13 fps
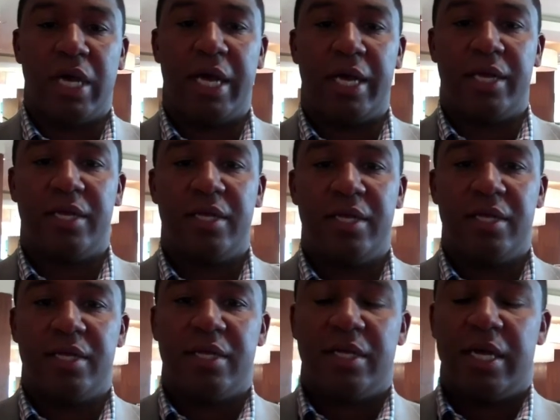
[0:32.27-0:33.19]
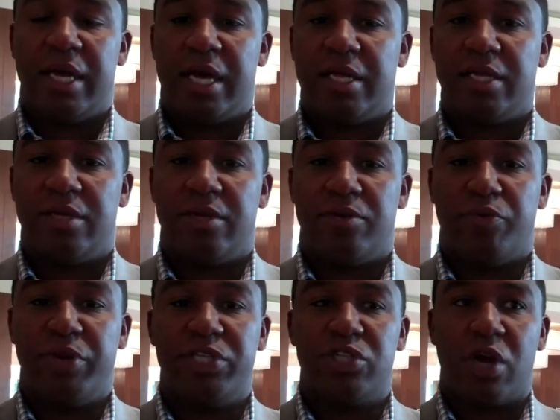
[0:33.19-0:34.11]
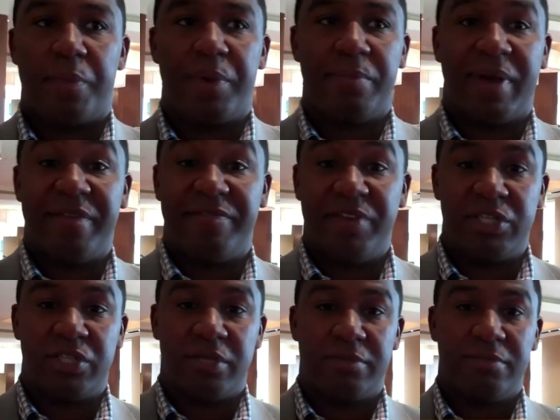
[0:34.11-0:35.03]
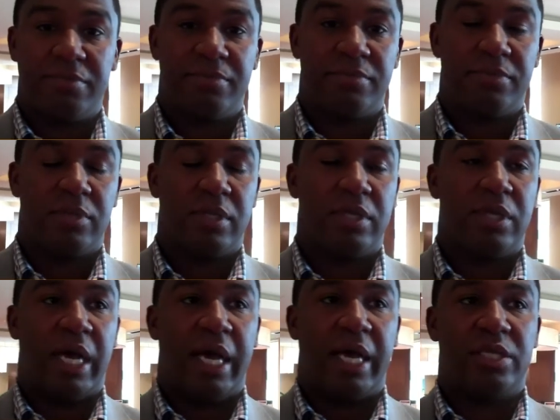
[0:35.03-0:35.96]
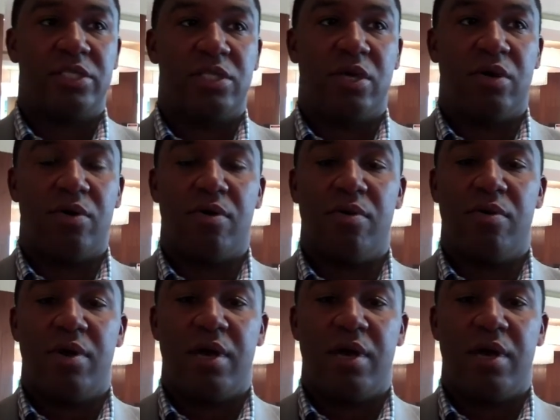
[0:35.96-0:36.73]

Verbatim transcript: uh, resharpen my vision uh, so